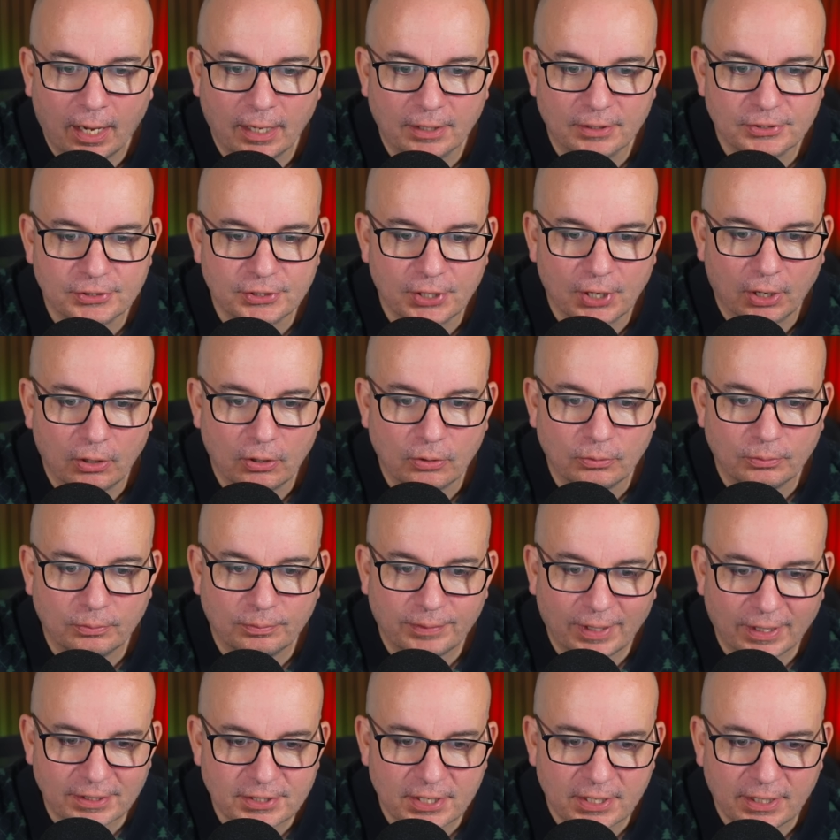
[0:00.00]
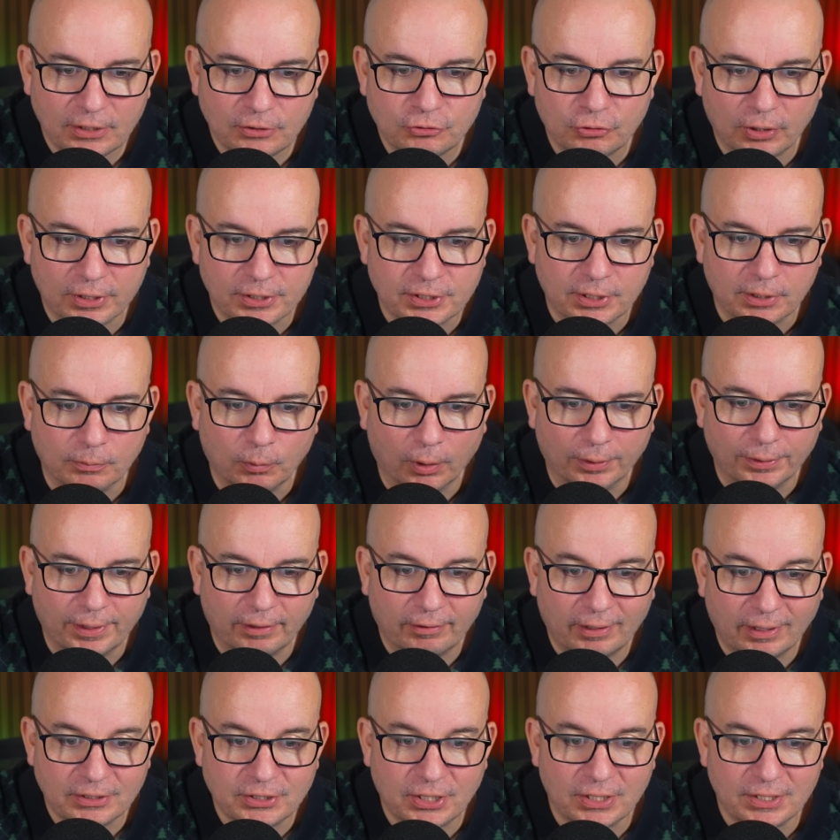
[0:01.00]
So that's an interesting one. They're
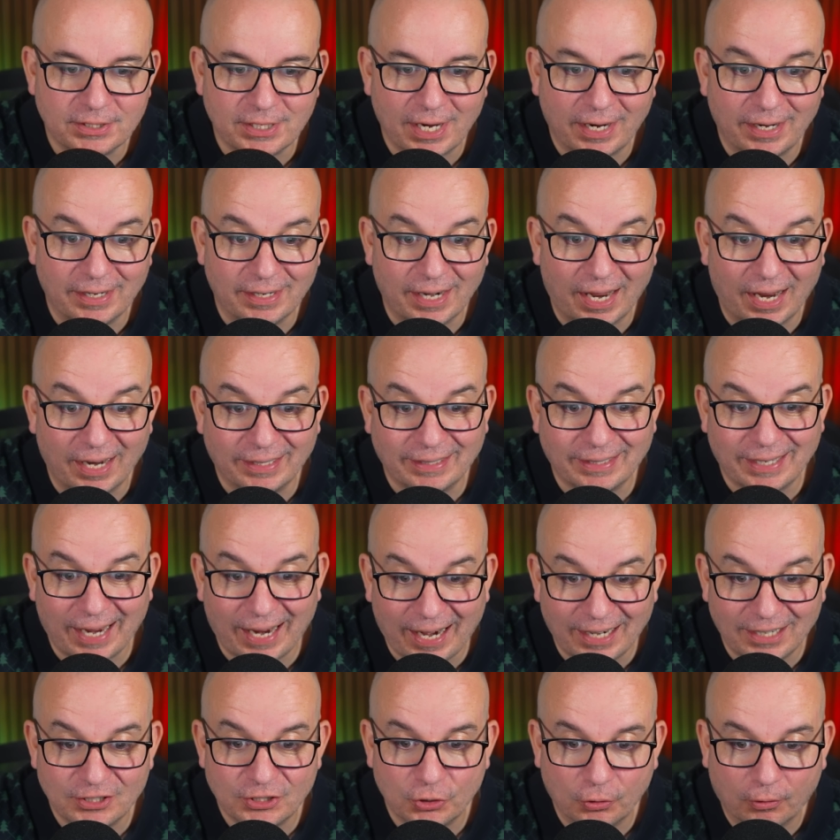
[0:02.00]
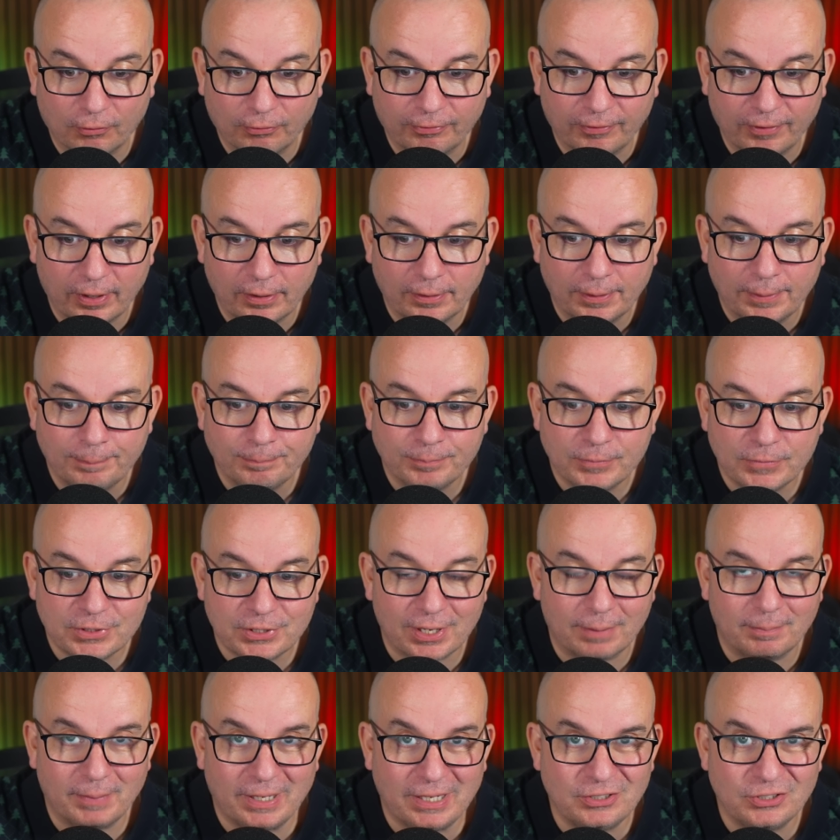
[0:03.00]
actually saying a cash offer. So
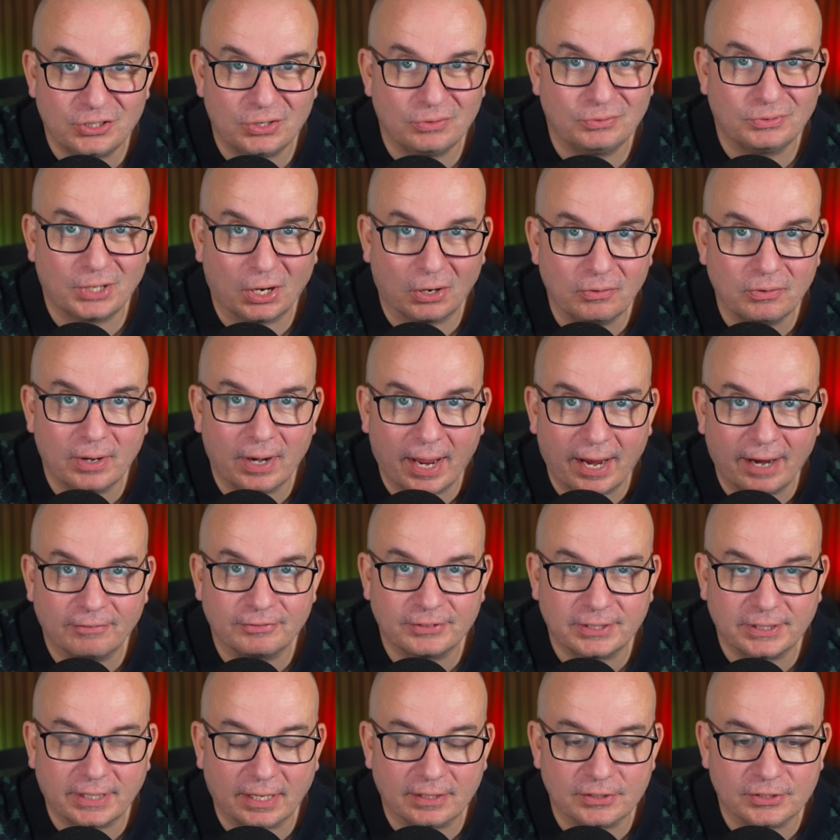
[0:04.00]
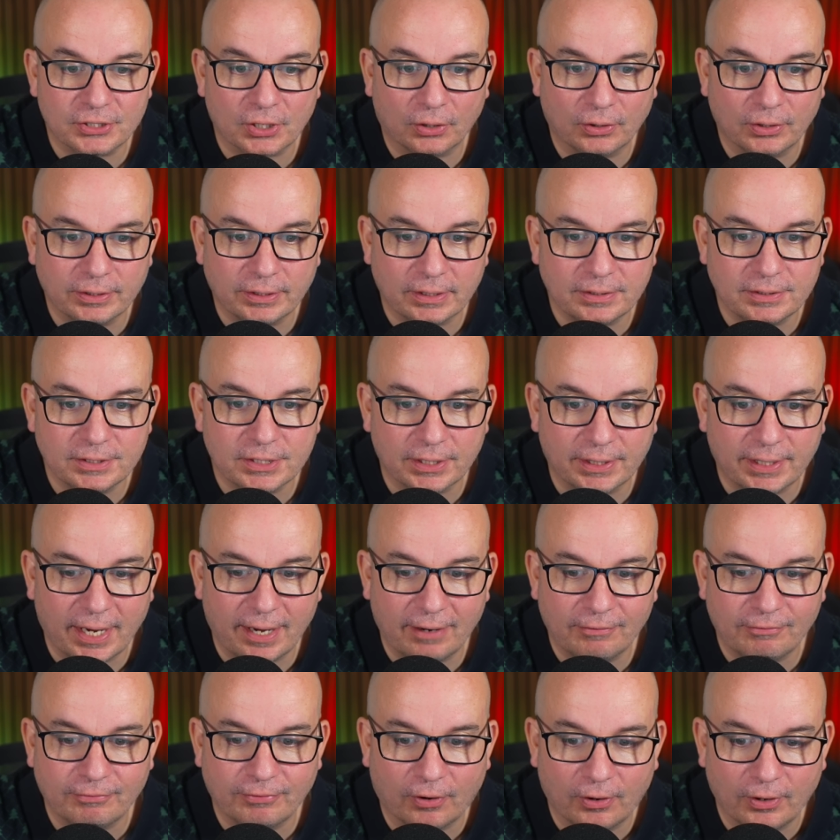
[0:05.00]
that means you don't have to get tied into their
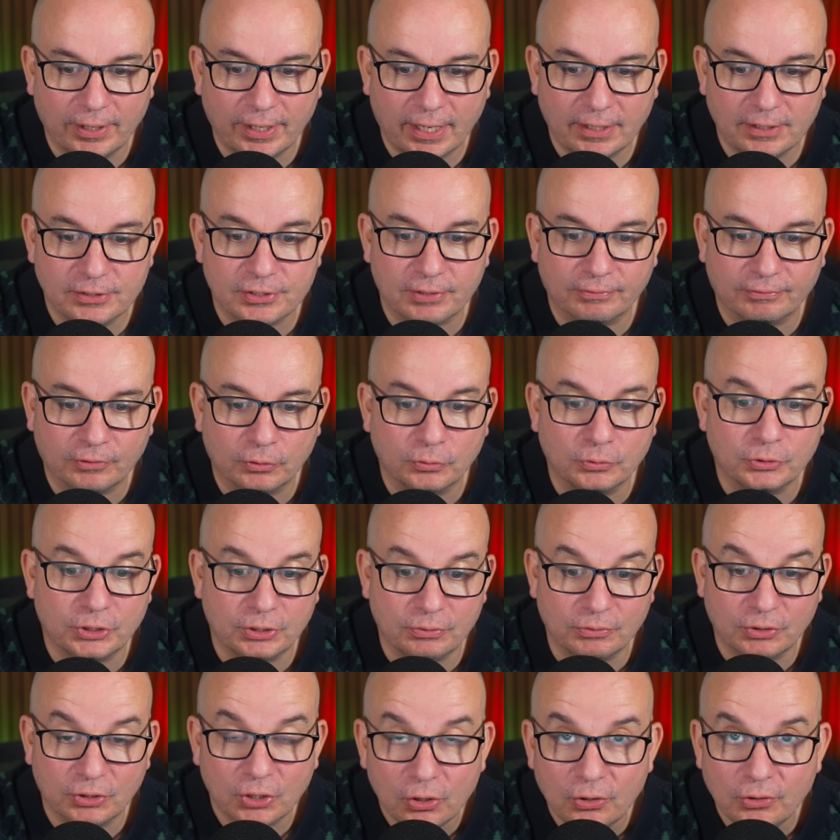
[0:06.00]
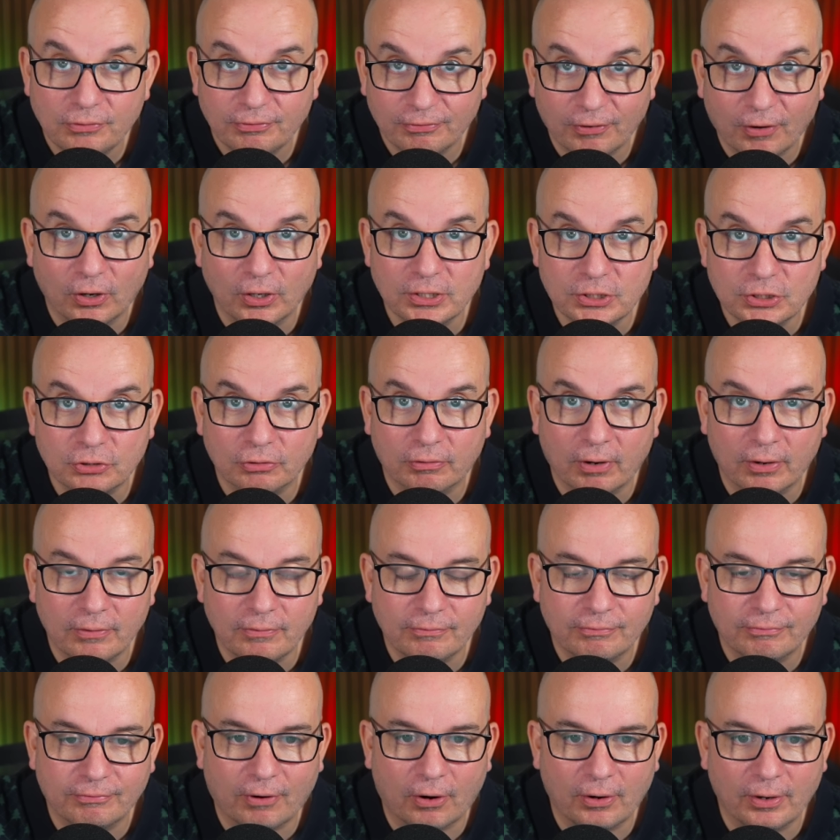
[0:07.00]
finance. Of course, you could find your own
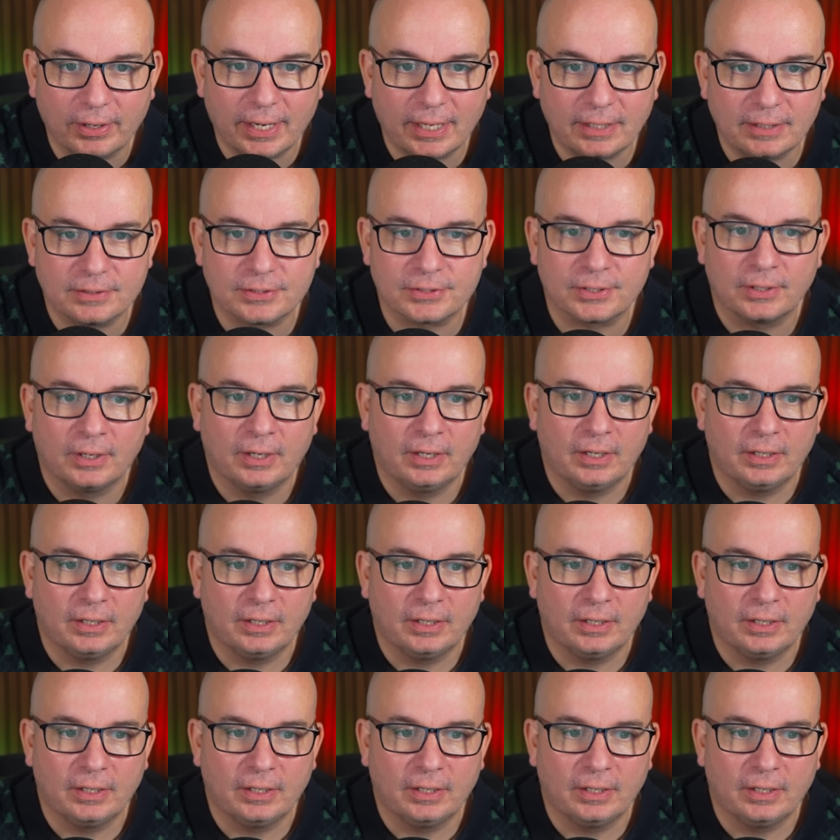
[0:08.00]
finance.